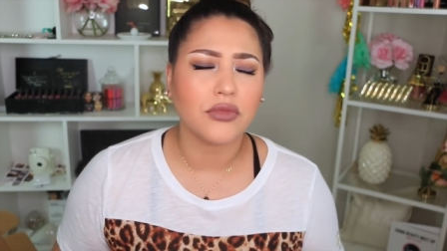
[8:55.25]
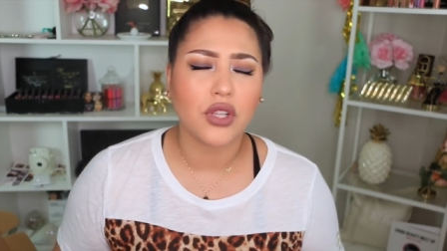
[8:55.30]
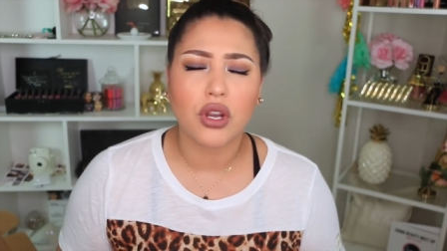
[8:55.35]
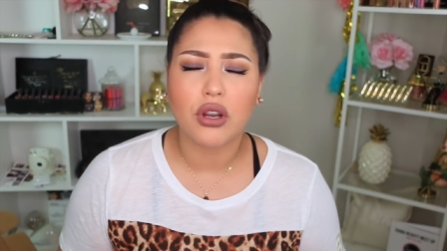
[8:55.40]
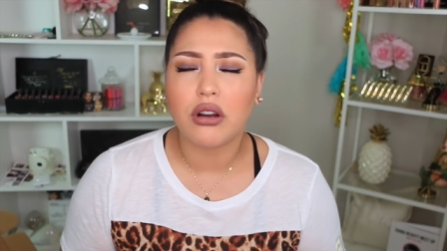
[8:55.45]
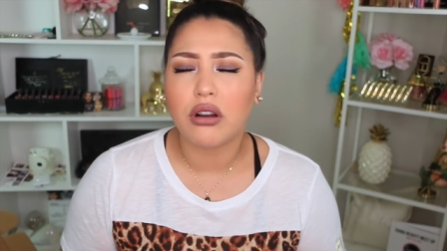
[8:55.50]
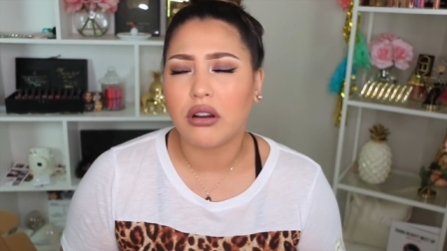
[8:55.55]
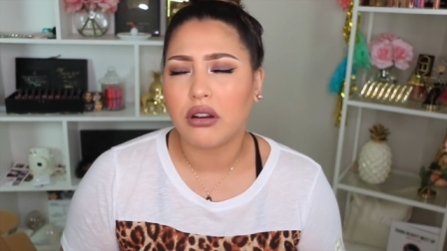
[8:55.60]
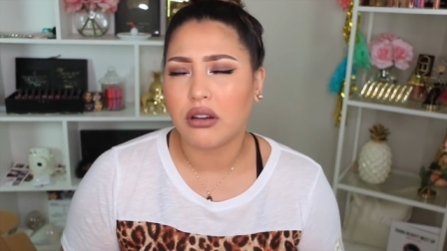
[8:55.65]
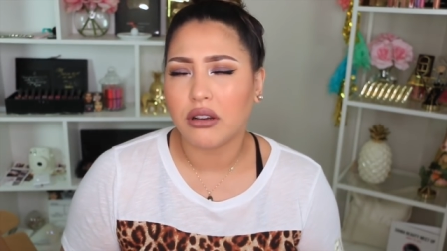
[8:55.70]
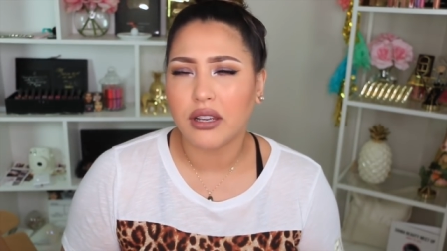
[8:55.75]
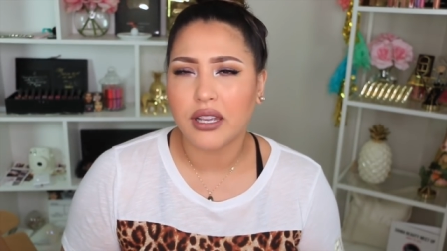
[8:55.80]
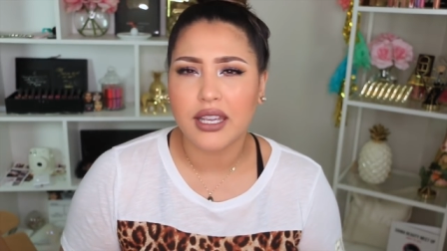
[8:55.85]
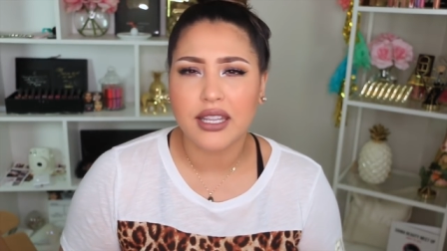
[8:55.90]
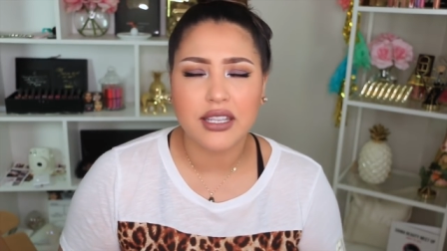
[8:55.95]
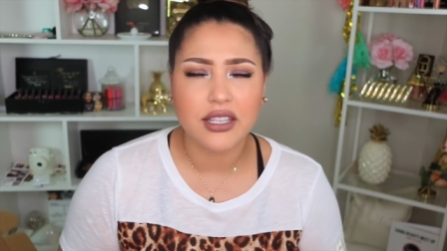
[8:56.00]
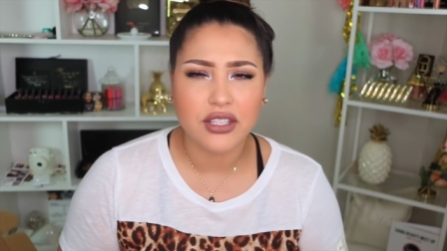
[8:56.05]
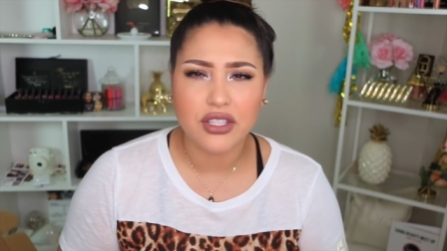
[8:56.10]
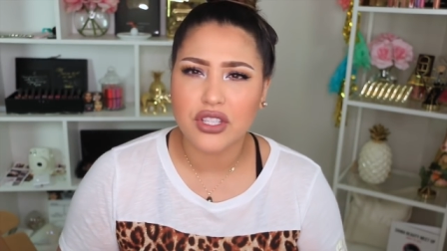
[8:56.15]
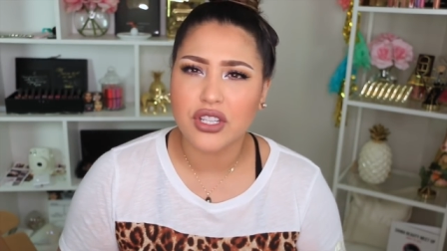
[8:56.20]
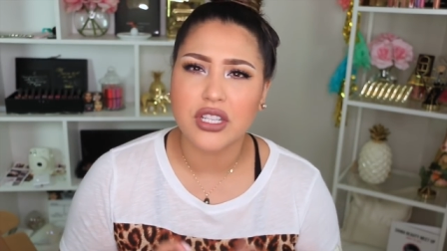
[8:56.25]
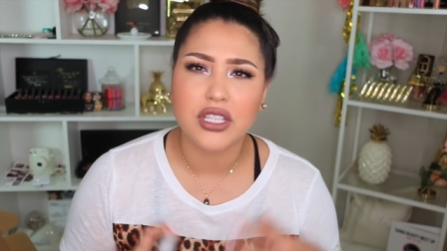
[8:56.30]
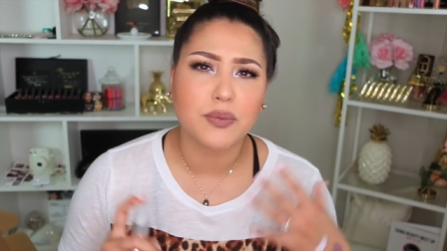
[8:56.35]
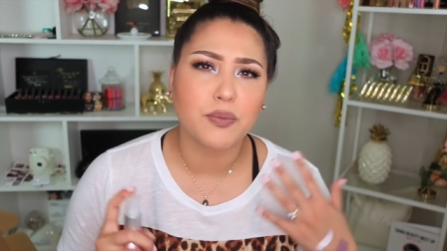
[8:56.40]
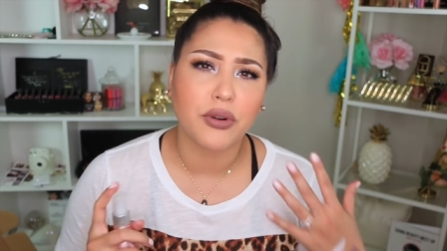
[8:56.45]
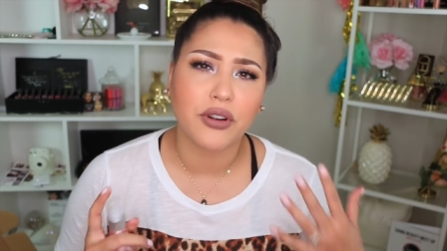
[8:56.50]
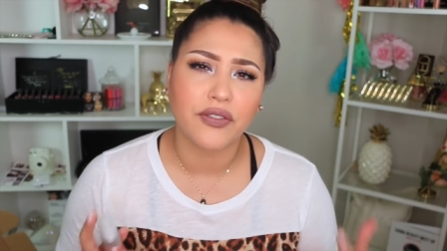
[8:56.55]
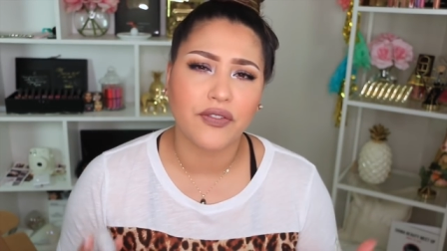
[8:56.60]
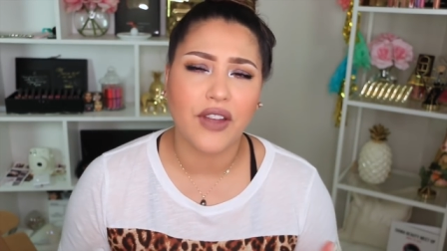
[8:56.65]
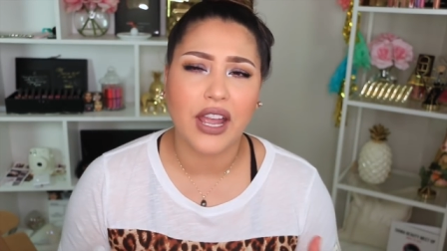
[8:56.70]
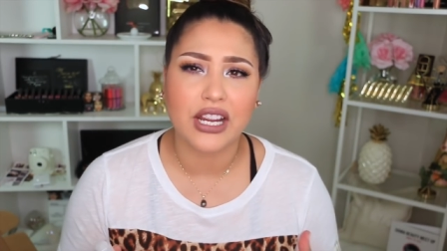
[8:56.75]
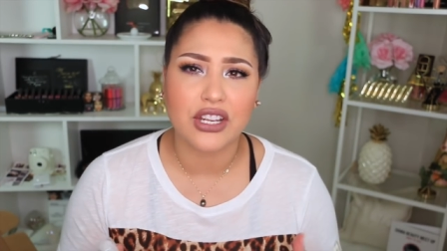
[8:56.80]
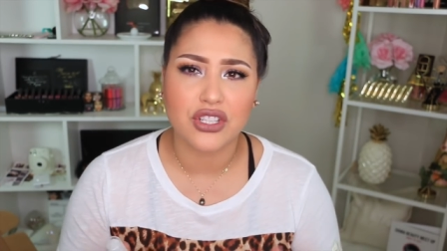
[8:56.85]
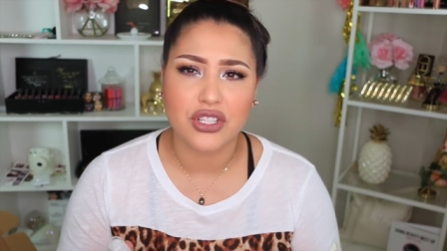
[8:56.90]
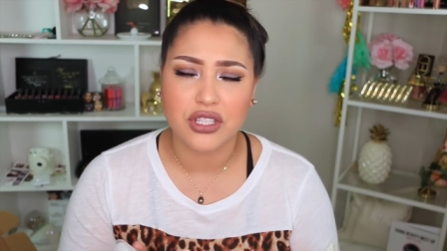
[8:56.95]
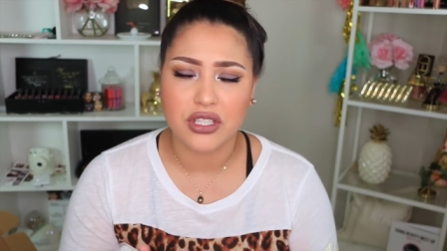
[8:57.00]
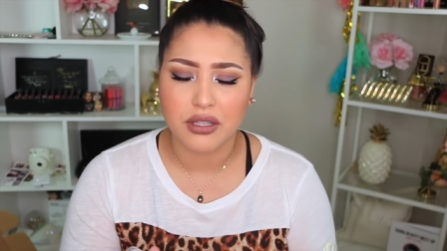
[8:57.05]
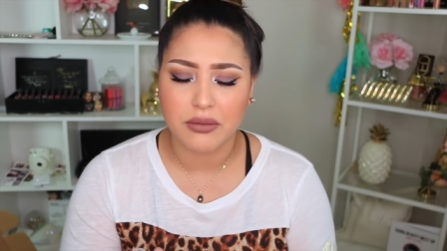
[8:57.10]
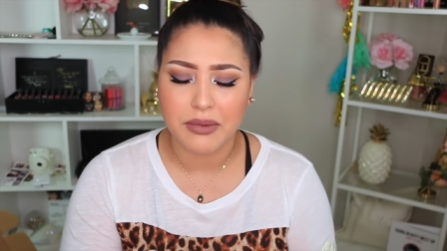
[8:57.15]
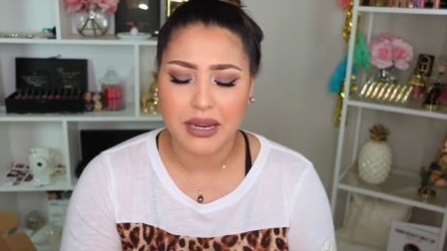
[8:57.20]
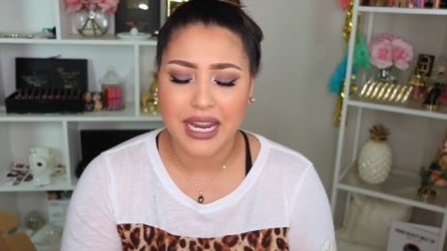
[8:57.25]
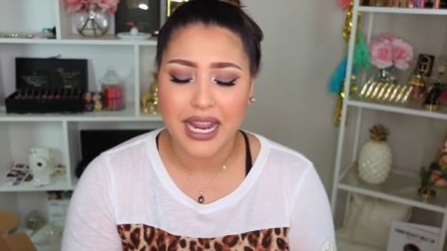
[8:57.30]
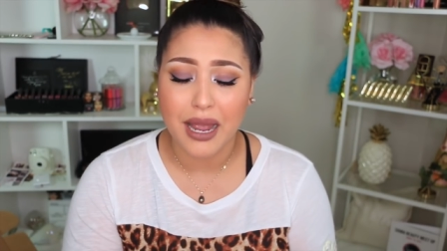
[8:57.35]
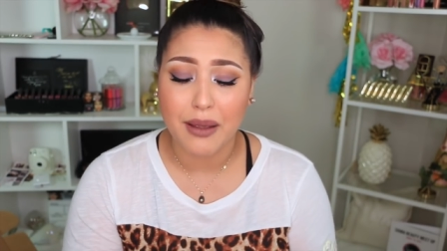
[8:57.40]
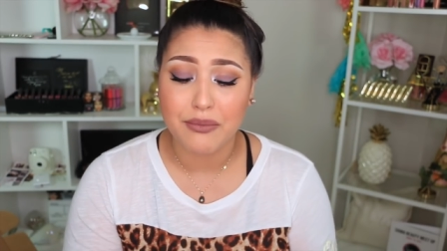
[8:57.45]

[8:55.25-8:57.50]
Oh, it is just perfection to me.